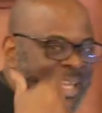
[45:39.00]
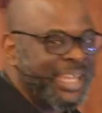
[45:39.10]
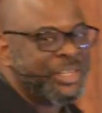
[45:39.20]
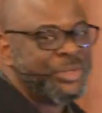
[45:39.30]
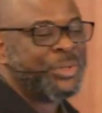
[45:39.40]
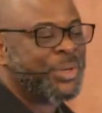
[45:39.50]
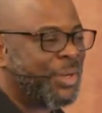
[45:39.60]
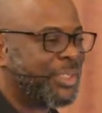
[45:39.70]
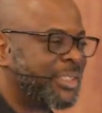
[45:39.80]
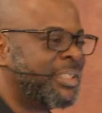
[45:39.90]
in due
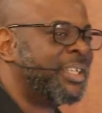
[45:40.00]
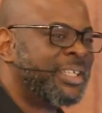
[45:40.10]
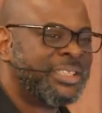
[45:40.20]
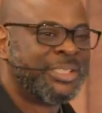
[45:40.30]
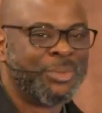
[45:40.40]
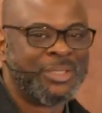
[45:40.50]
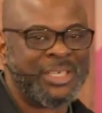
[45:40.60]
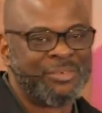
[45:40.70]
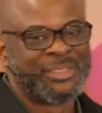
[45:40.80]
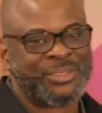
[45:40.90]
course, she will
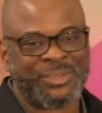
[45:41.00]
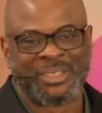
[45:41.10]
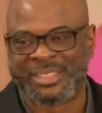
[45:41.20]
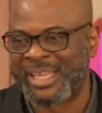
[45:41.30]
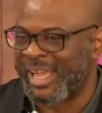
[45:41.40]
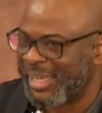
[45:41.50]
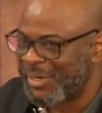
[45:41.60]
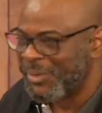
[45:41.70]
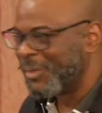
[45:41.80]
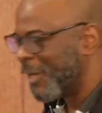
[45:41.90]
give it to us.
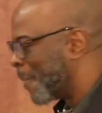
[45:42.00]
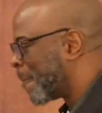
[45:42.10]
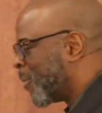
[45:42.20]
Hallelujah.